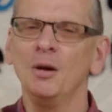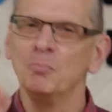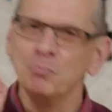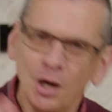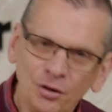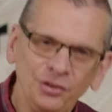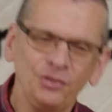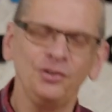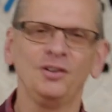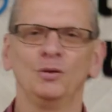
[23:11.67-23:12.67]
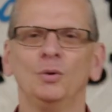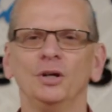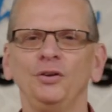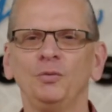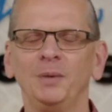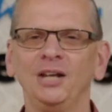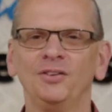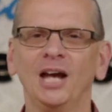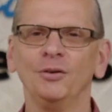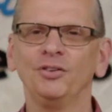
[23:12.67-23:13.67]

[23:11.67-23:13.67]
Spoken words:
Moses is the one who speaks out.